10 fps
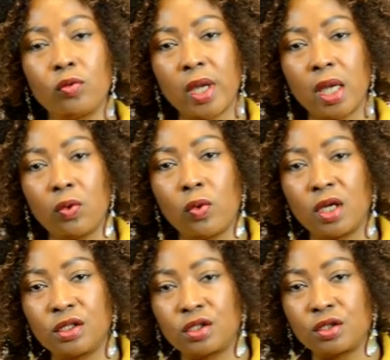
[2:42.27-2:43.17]
we
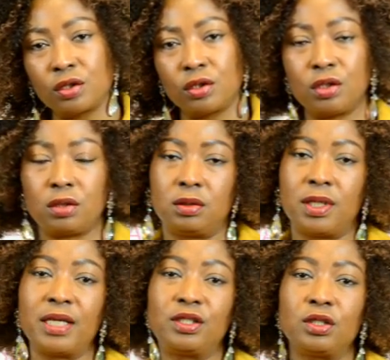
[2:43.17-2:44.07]
want to
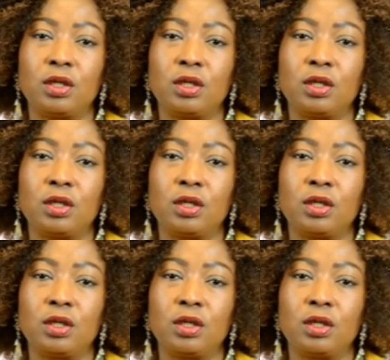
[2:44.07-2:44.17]
let you